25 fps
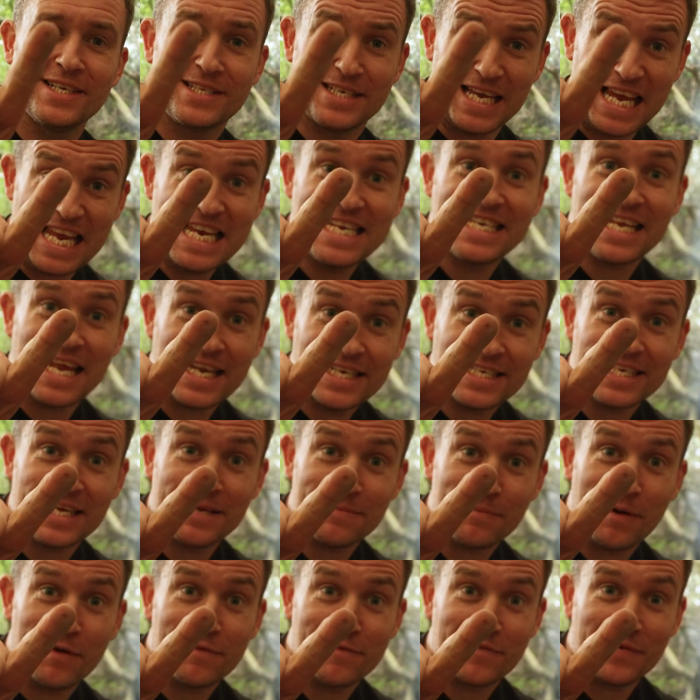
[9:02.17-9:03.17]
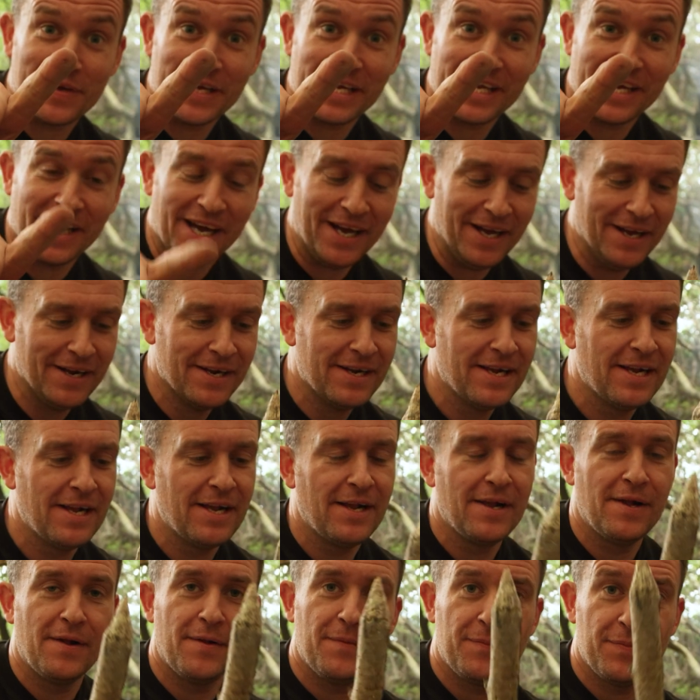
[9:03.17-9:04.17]
It's indenting my finger.
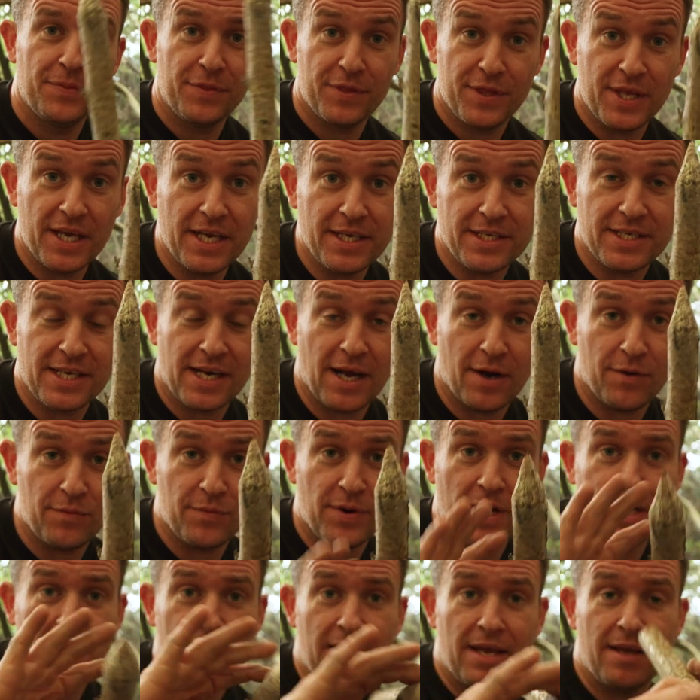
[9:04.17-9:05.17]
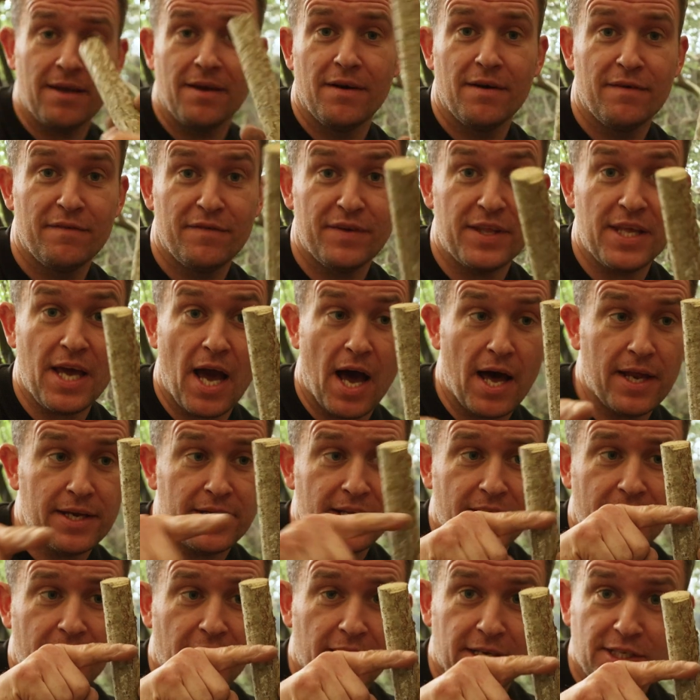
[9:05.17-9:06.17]
These are now ready for the
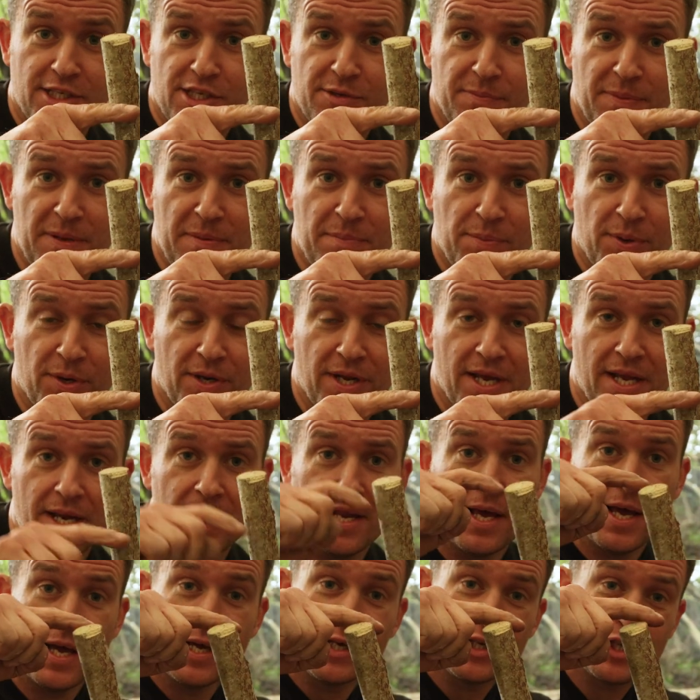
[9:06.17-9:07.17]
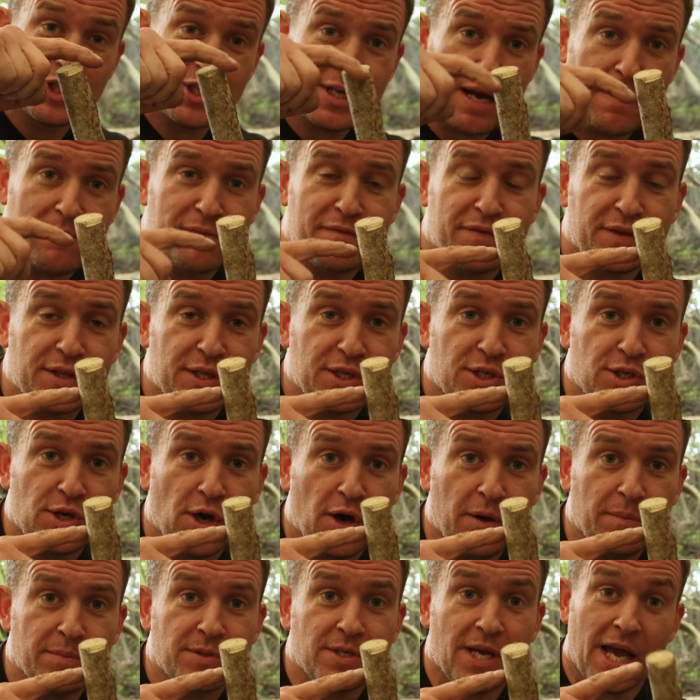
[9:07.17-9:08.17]
undercuts to be put in, chamfer the
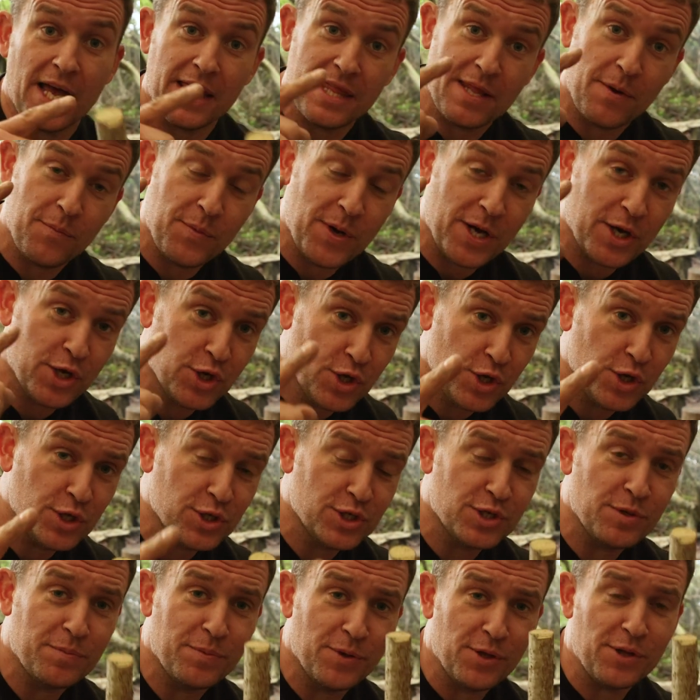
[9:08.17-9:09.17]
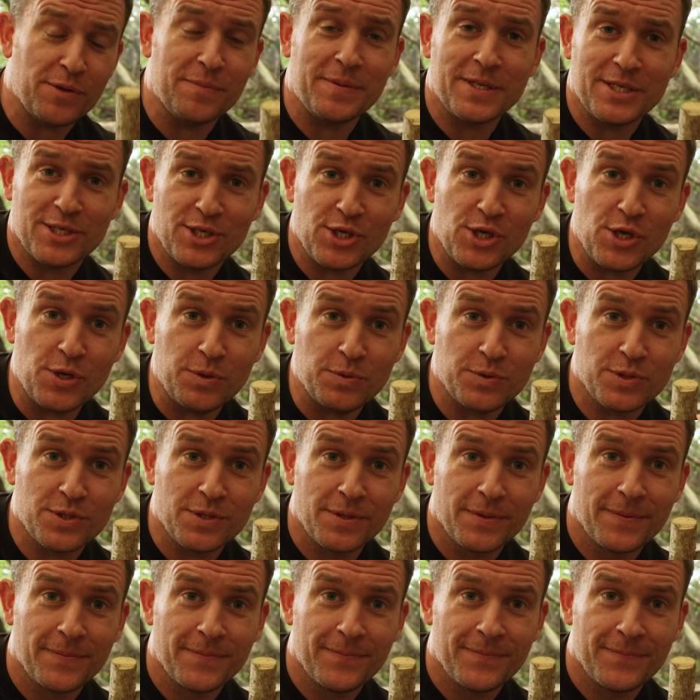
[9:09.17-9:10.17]
tops, and then we're good to put them into use.